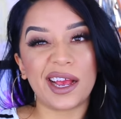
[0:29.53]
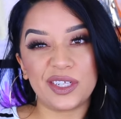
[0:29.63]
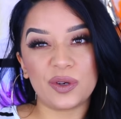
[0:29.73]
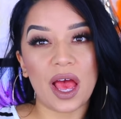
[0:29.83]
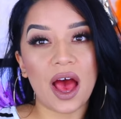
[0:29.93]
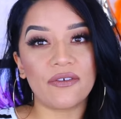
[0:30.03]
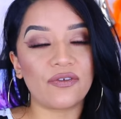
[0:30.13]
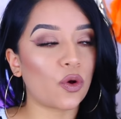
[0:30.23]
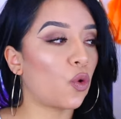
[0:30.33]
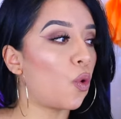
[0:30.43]
I do have
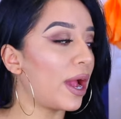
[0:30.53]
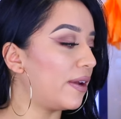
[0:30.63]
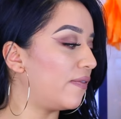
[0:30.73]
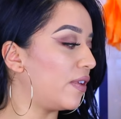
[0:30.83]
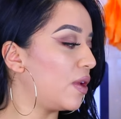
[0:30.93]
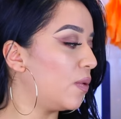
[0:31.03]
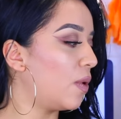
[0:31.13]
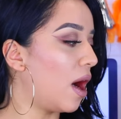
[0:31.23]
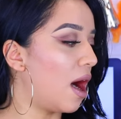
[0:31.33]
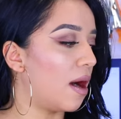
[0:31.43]
quite a few.
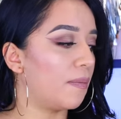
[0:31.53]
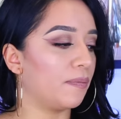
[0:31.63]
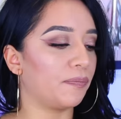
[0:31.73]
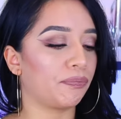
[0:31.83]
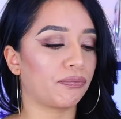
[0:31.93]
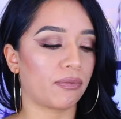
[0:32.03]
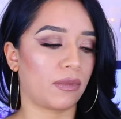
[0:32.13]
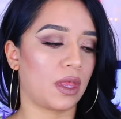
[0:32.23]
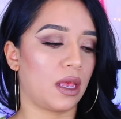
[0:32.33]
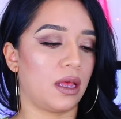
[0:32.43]
Um,
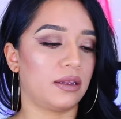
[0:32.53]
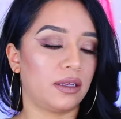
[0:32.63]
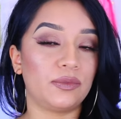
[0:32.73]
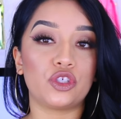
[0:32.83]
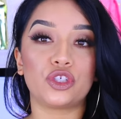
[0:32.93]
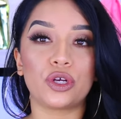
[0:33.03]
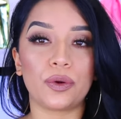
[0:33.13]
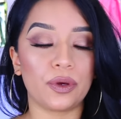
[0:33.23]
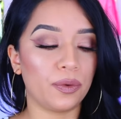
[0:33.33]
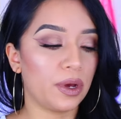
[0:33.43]
let me just
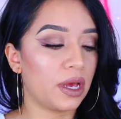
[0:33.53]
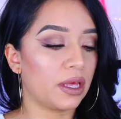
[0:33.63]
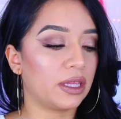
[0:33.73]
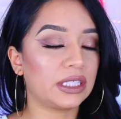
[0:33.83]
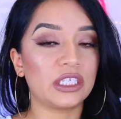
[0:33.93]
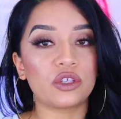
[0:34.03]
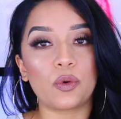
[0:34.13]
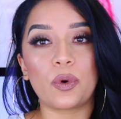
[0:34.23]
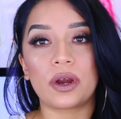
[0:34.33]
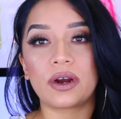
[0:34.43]
show you. This is
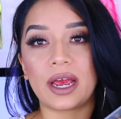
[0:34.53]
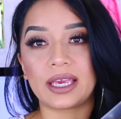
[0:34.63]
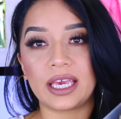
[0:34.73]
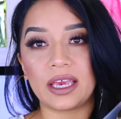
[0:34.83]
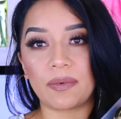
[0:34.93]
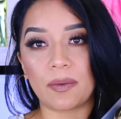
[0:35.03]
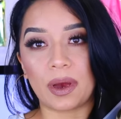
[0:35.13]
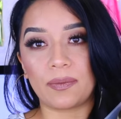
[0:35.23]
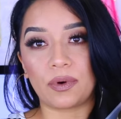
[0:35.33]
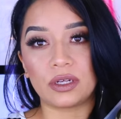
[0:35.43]
where I keep
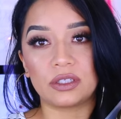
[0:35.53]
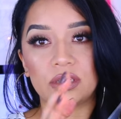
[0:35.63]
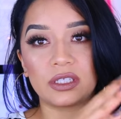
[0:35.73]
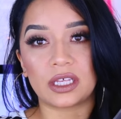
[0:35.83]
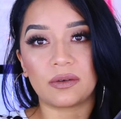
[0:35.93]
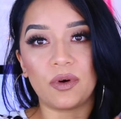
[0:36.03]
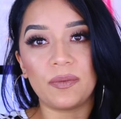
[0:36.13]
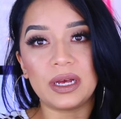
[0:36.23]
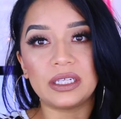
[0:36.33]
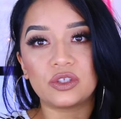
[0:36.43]
my bronzers at the
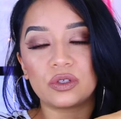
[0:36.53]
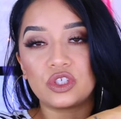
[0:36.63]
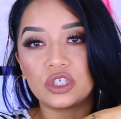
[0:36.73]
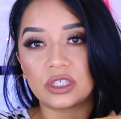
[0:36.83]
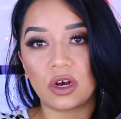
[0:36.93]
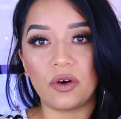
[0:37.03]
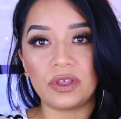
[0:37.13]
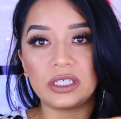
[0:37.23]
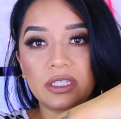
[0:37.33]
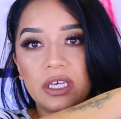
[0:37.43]
moment. So it's just all
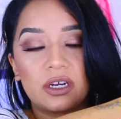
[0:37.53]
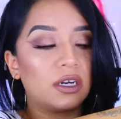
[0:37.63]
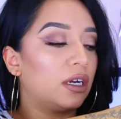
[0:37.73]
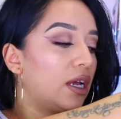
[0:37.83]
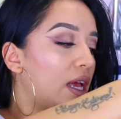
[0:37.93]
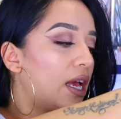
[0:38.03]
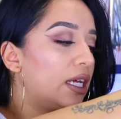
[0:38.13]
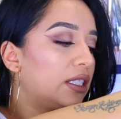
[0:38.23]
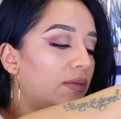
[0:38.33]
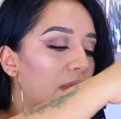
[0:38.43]
these here
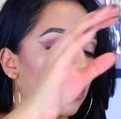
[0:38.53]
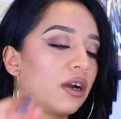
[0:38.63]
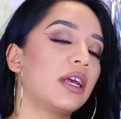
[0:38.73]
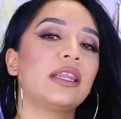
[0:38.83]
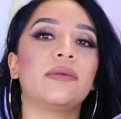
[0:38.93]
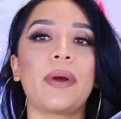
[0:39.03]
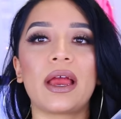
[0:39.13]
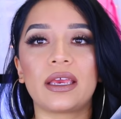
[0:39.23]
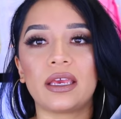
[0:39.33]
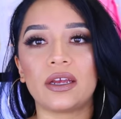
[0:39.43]
and some that are in the
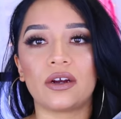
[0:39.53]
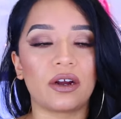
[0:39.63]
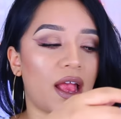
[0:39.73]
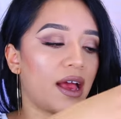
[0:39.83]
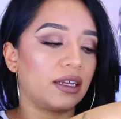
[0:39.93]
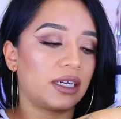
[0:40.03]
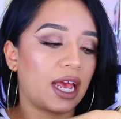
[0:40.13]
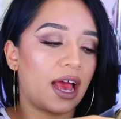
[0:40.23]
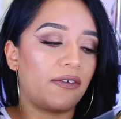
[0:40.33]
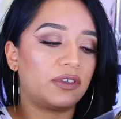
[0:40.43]
back here, and
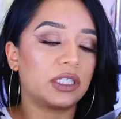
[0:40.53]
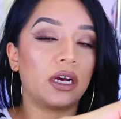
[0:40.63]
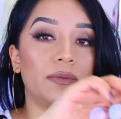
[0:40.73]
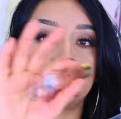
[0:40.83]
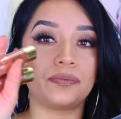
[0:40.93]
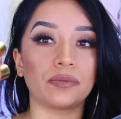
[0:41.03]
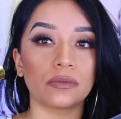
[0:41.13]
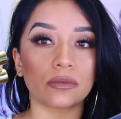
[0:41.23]
I have some